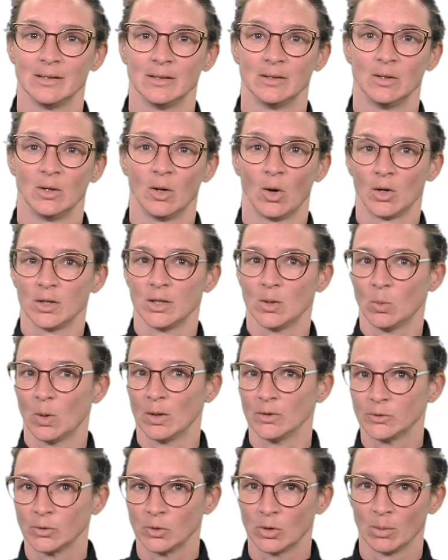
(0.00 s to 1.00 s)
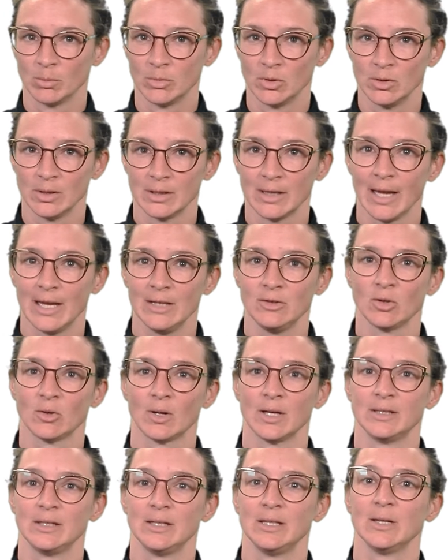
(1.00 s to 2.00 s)
Or you want to communicate your
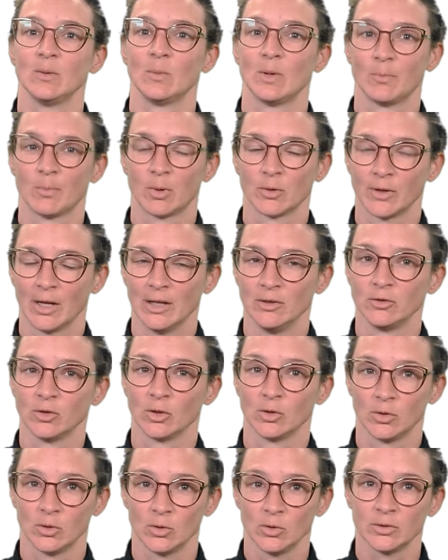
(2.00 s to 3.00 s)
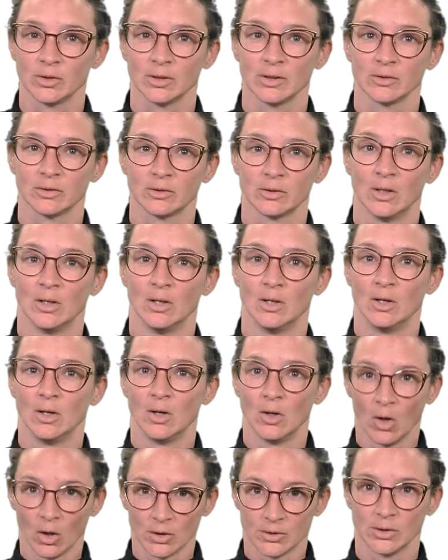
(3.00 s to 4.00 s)
idea with potential users?
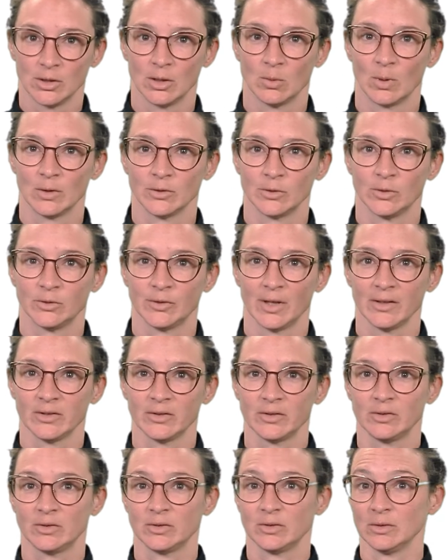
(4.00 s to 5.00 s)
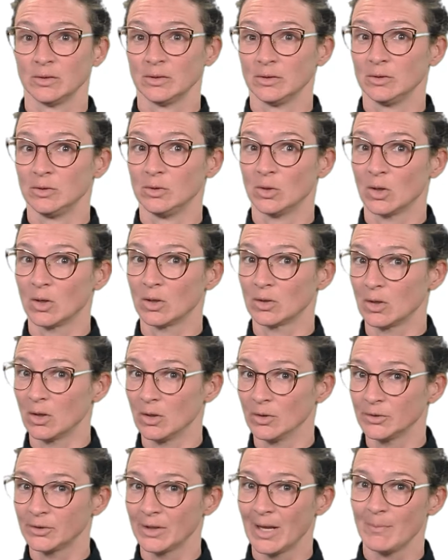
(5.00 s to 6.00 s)
Or do you want to test your
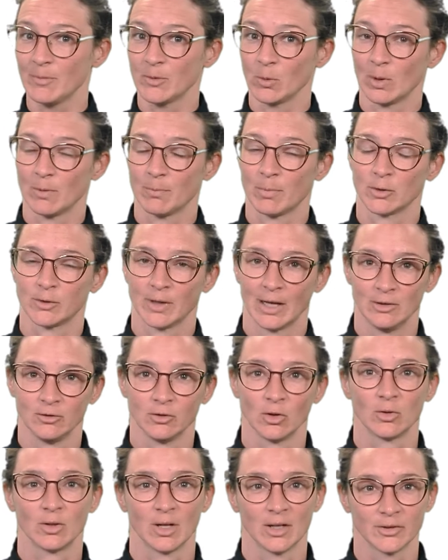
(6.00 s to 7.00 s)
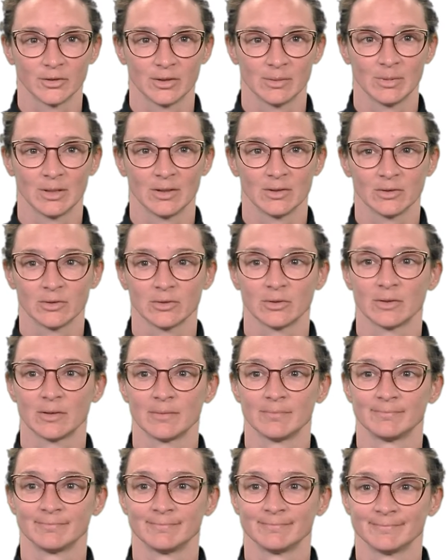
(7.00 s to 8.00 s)
concept with potential customers?
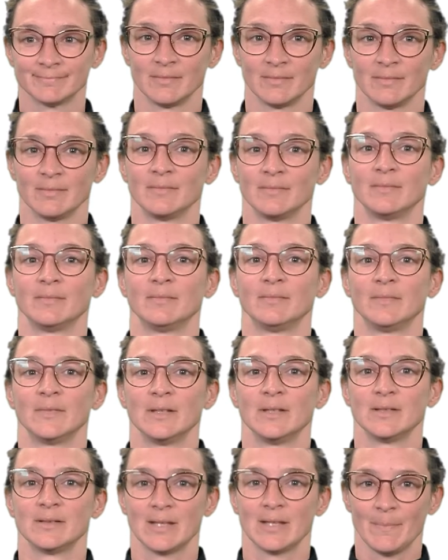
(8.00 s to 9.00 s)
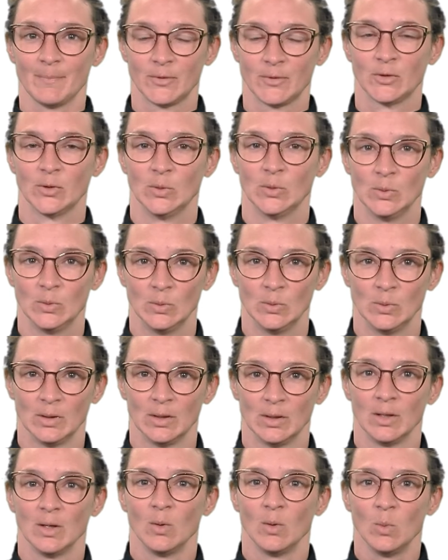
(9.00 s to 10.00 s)
Step 2.
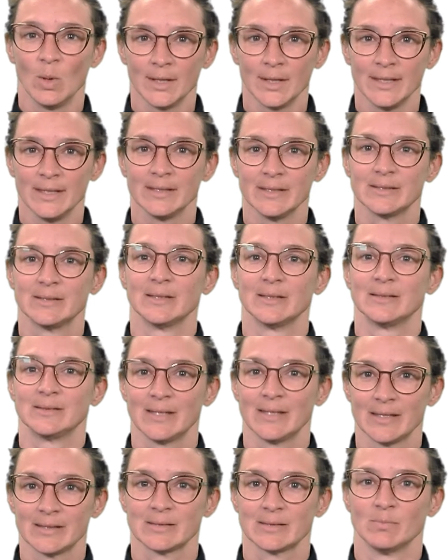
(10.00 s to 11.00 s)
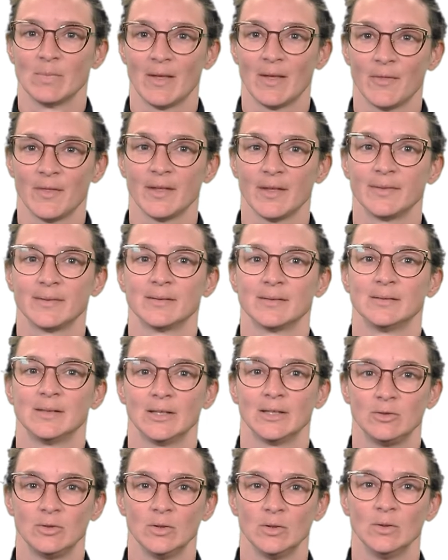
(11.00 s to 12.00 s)
What is the test method
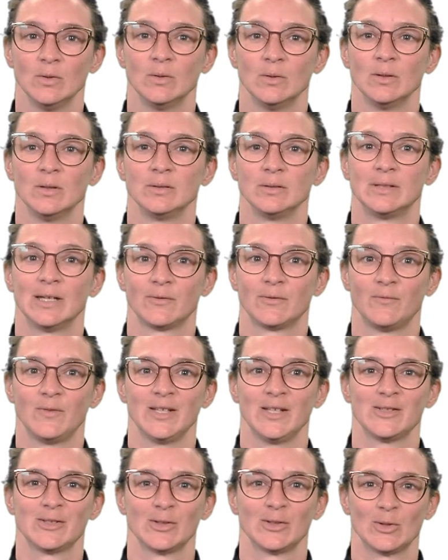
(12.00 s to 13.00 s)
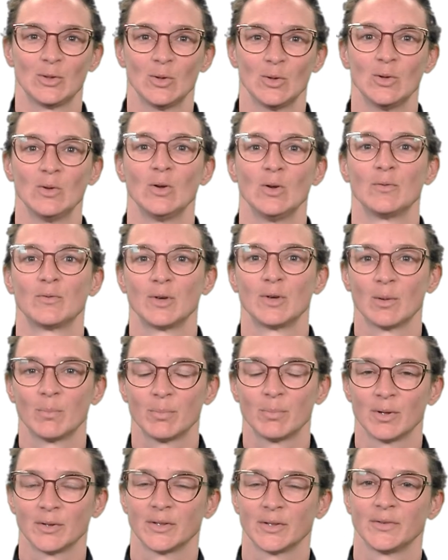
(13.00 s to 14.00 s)
that fits the goal of your
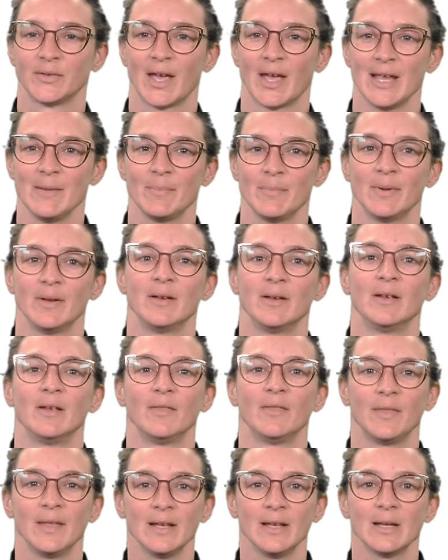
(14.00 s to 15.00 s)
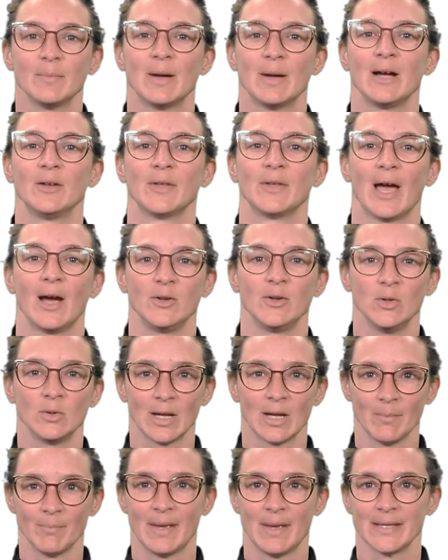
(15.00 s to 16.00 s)
prototype? Think about how you
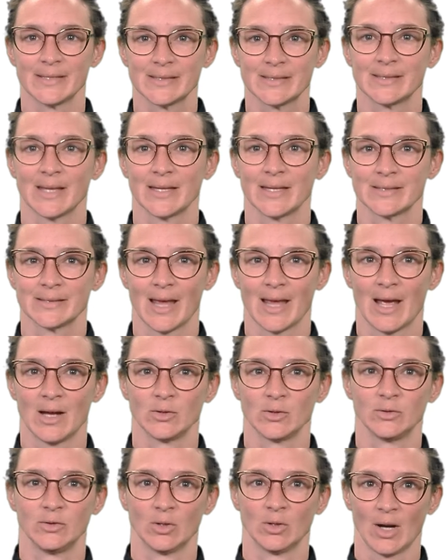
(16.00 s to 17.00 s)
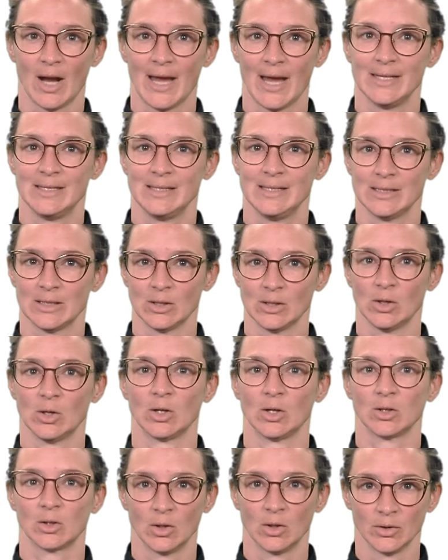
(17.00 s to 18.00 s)
can best test out your idea
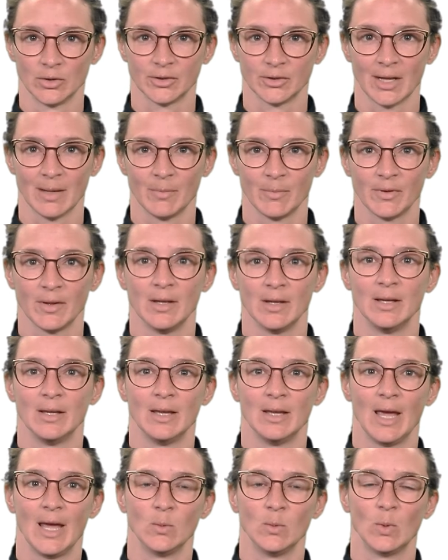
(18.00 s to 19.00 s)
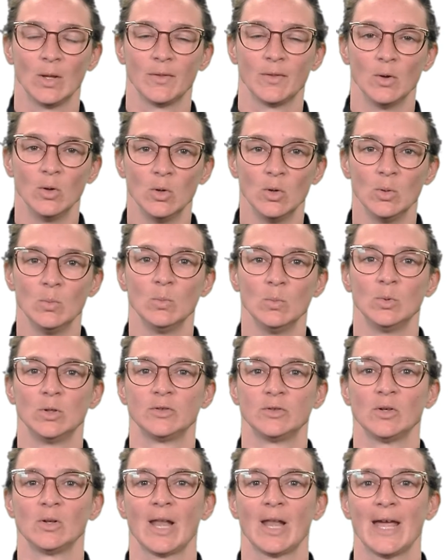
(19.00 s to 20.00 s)
or concept. And with whom
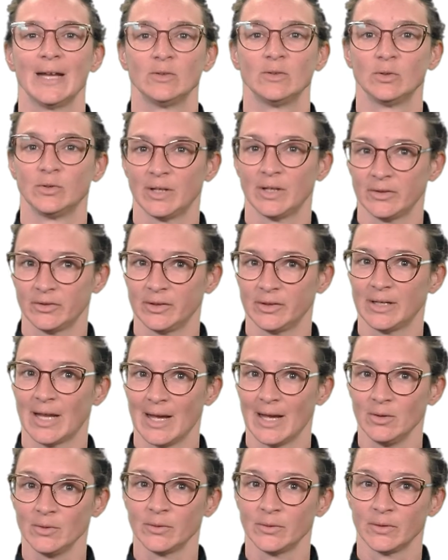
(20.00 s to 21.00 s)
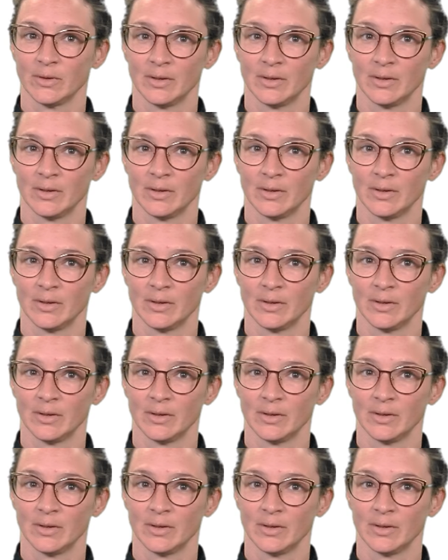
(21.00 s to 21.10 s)
would you like to test it out?